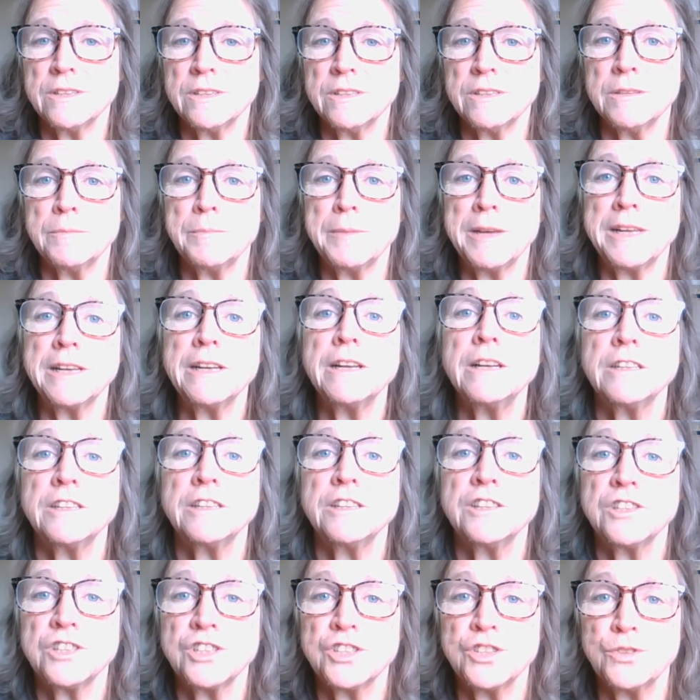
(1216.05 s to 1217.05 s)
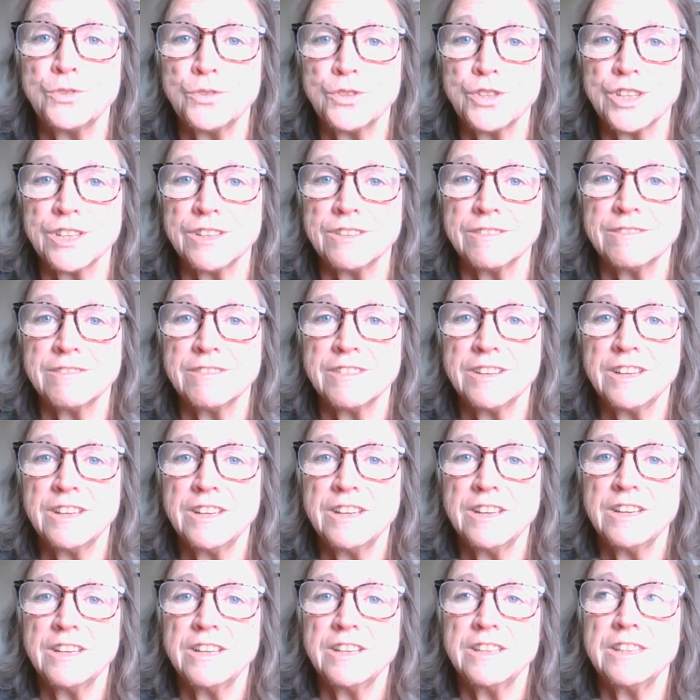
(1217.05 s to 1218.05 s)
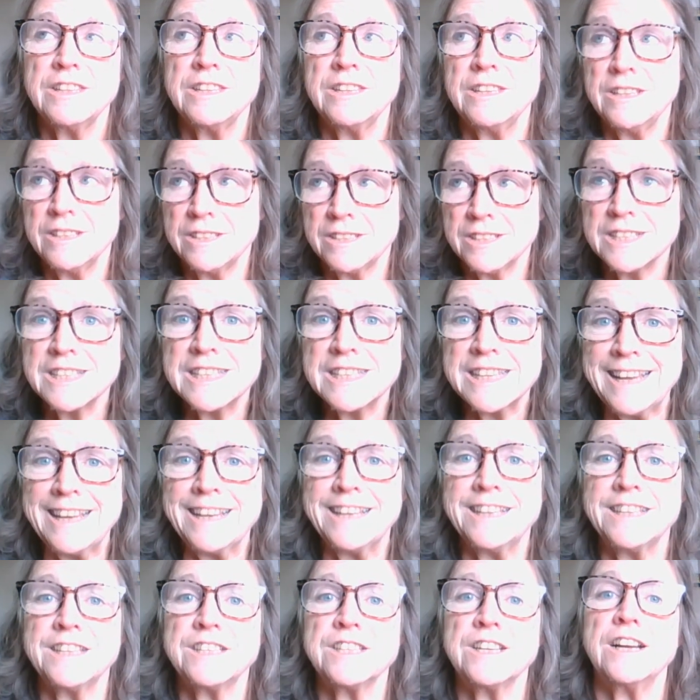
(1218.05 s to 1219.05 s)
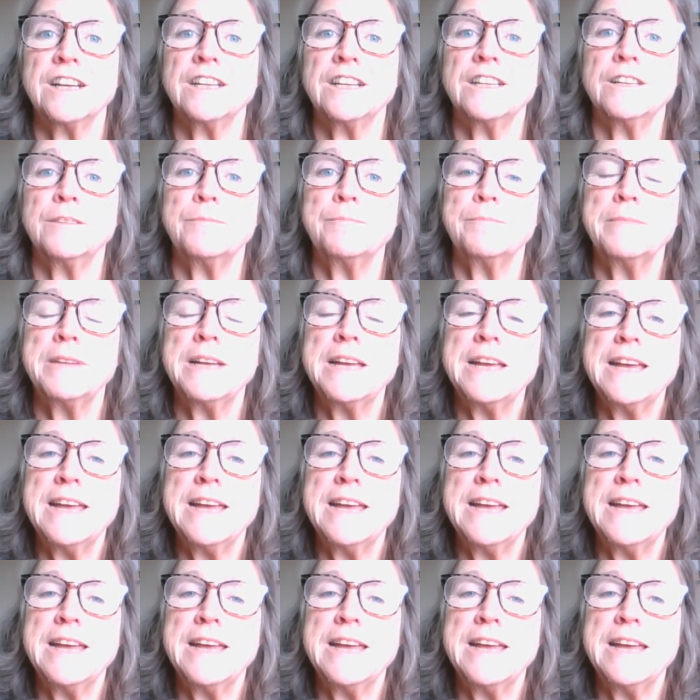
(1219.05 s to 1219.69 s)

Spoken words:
in the mental institution, the insane asylum.